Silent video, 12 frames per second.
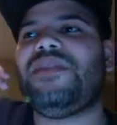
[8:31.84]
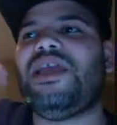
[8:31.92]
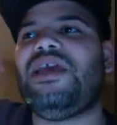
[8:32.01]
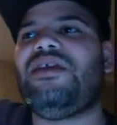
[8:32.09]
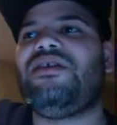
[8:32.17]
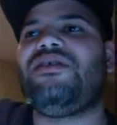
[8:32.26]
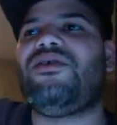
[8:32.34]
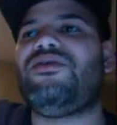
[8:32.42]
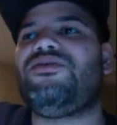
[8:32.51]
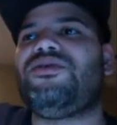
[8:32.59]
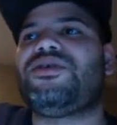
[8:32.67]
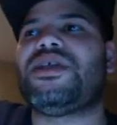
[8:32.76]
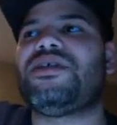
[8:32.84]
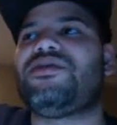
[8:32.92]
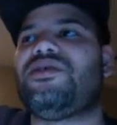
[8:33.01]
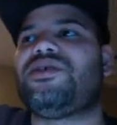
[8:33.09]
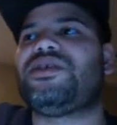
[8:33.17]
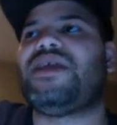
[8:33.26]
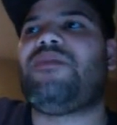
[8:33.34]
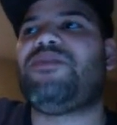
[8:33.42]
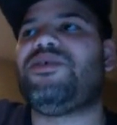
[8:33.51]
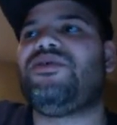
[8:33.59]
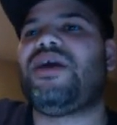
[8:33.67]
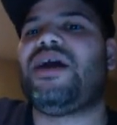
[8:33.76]
and all those things are
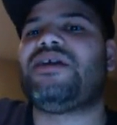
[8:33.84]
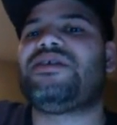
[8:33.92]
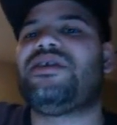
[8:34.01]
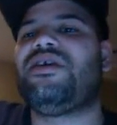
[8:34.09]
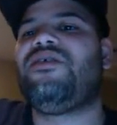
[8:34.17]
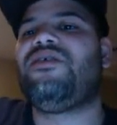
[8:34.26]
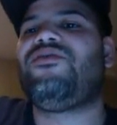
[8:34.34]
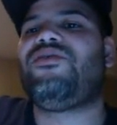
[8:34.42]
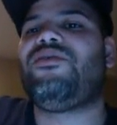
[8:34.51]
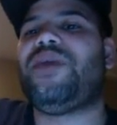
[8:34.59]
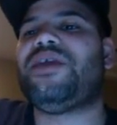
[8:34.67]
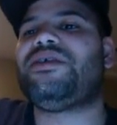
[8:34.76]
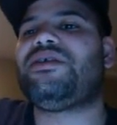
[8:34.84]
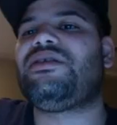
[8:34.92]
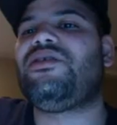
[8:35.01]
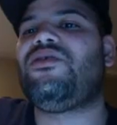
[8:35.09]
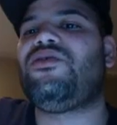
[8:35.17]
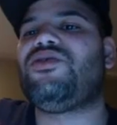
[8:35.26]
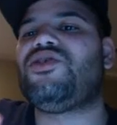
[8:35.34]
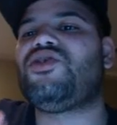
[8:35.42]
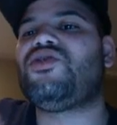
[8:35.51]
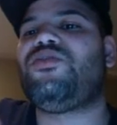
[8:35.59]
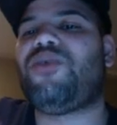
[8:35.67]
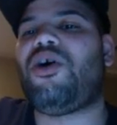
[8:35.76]
stopping you guys from basically going
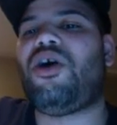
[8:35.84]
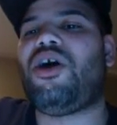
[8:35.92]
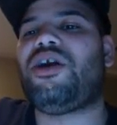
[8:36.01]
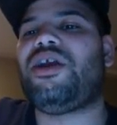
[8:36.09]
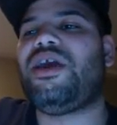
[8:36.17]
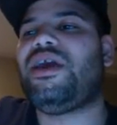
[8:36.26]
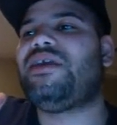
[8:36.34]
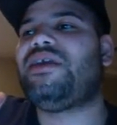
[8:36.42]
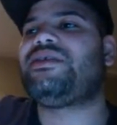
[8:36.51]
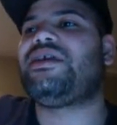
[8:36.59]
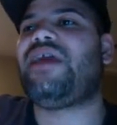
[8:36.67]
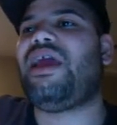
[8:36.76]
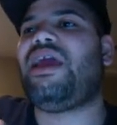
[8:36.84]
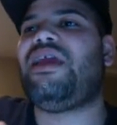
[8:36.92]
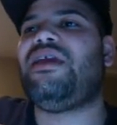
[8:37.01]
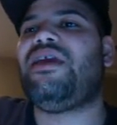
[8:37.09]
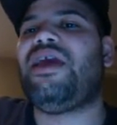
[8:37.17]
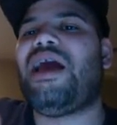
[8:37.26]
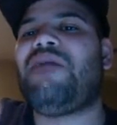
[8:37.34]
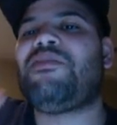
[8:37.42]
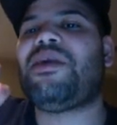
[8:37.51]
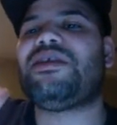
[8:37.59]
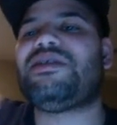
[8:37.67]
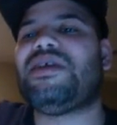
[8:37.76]
super hard and saying, hey, I'm
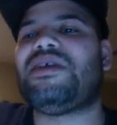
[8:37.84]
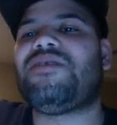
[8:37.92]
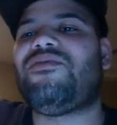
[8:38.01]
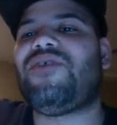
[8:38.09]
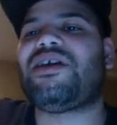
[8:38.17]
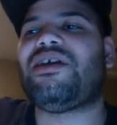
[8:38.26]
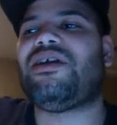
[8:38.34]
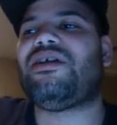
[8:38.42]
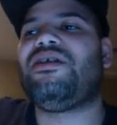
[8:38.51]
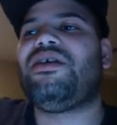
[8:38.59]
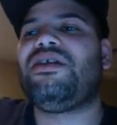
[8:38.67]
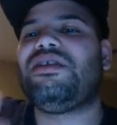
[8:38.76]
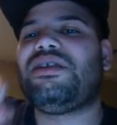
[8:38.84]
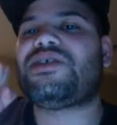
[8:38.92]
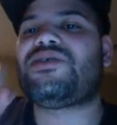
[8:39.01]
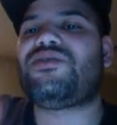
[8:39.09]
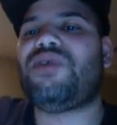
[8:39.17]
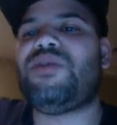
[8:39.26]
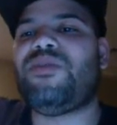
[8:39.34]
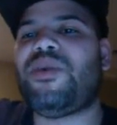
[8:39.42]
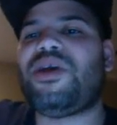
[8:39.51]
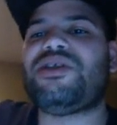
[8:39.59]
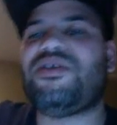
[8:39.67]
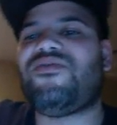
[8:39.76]
going to take fucking this three
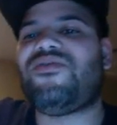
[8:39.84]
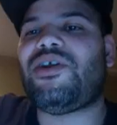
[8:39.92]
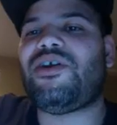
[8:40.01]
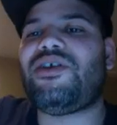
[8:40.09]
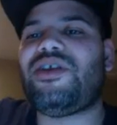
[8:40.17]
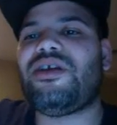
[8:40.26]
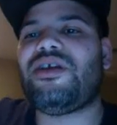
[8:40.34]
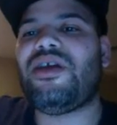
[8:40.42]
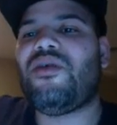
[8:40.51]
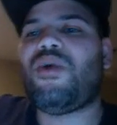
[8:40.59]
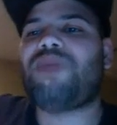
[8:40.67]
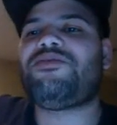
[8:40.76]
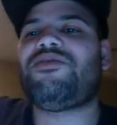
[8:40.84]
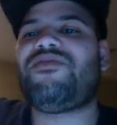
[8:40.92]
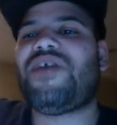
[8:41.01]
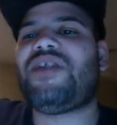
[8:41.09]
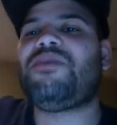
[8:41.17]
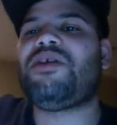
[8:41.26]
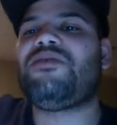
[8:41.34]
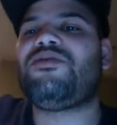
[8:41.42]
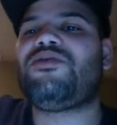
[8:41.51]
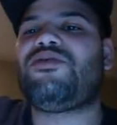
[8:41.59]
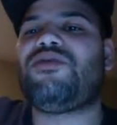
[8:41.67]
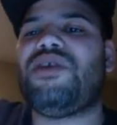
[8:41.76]
months of learning web development,
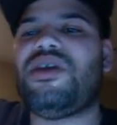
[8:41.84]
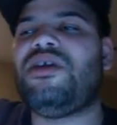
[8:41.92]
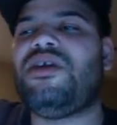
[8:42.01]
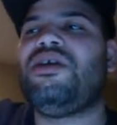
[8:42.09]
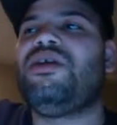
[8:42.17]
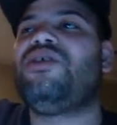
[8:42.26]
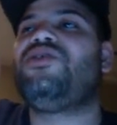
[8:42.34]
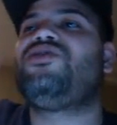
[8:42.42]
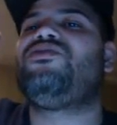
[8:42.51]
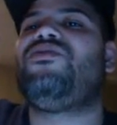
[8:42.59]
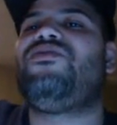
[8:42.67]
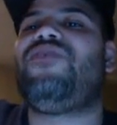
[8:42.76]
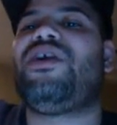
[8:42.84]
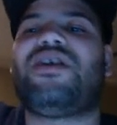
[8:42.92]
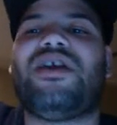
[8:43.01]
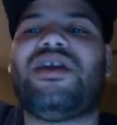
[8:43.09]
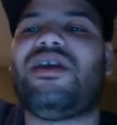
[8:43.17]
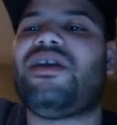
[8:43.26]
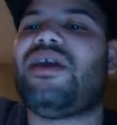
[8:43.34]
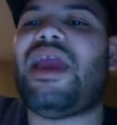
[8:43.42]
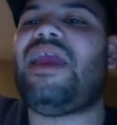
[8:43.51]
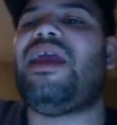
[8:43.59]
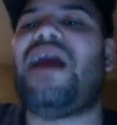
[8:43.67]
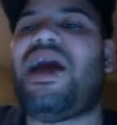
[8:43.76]
three to fucking
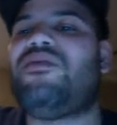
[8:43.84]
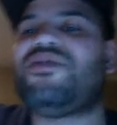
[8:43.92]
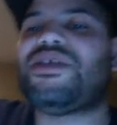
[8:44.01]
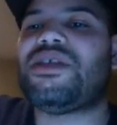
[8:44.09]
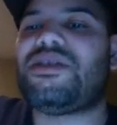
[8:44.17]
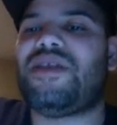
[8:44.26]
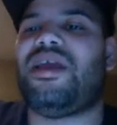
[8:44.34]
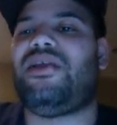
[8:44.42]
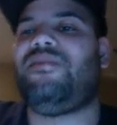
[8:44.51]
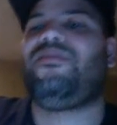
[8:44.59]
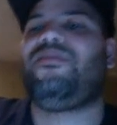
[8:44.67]
eight hours a day.